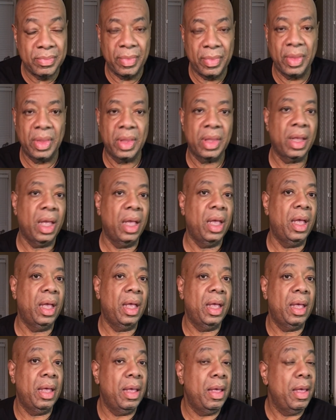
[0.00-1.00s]
Whew,
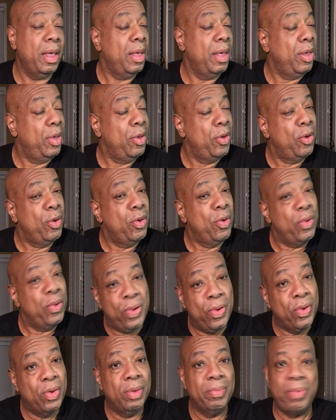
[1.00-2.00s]
pain is pain. That was a
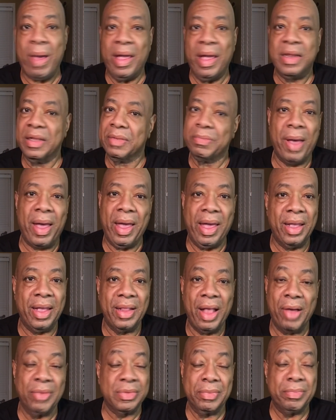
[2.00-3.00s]
pain.
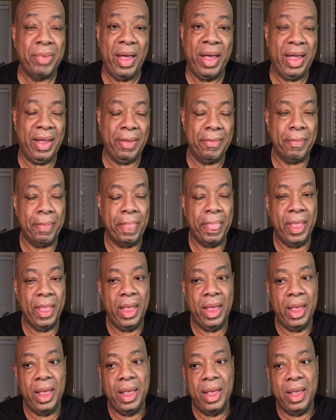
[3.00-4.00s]
And they gave me a nerve
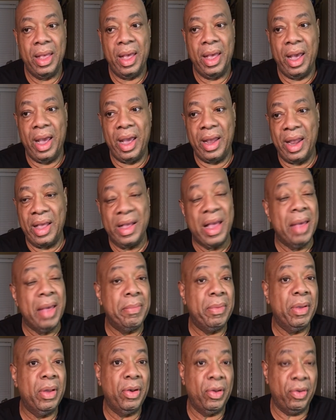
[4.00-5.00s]
block, and they couldn't
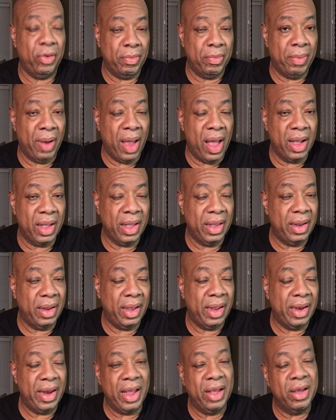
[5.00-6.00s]
even get it to work. But they
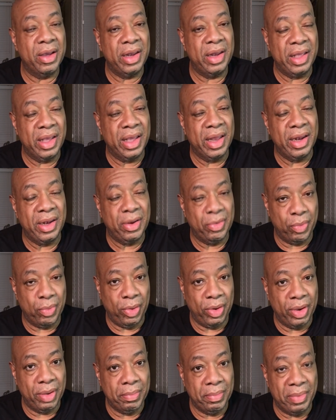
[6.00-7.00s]
finally got it to work. I
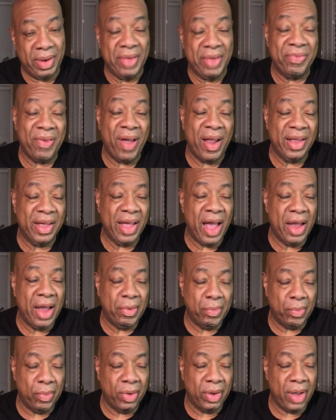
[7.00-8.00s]
woke up in my room,
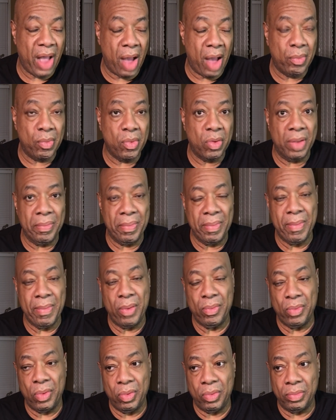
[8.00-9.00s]

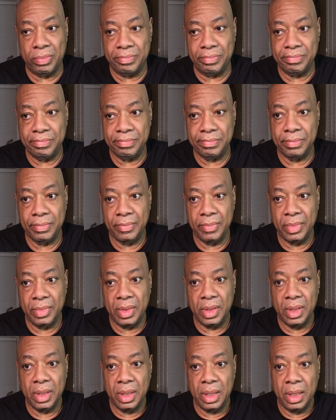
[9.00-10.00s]
and
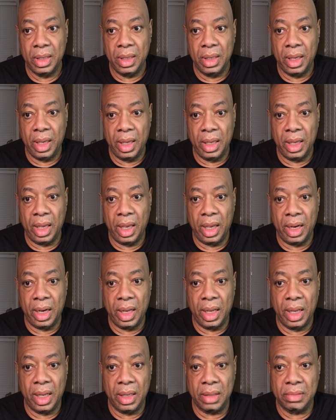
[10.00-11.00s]
they was asking me
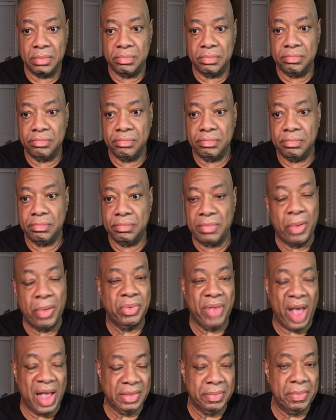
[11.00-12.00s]
questions.
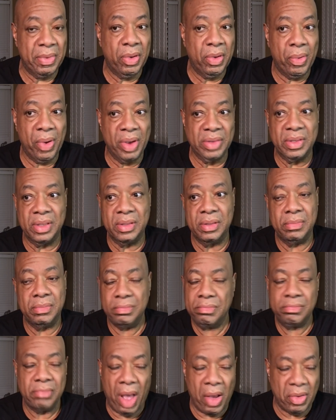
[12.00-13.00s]
I could answer the
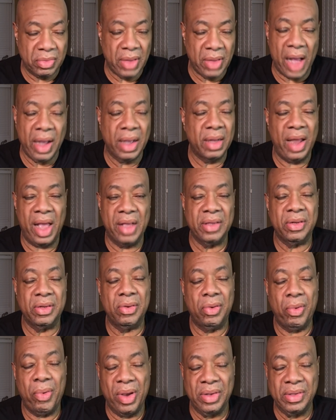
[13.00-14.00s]
questions. About
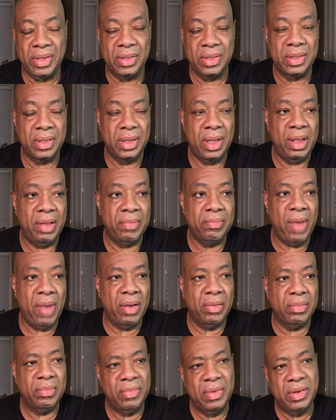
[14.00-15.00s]
4 hours
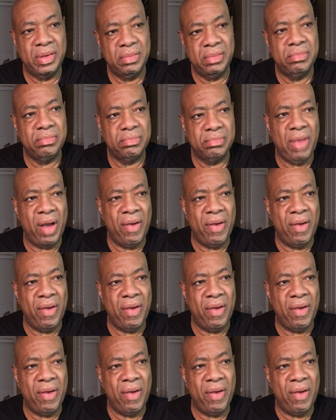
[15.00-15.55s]
later, I woke up.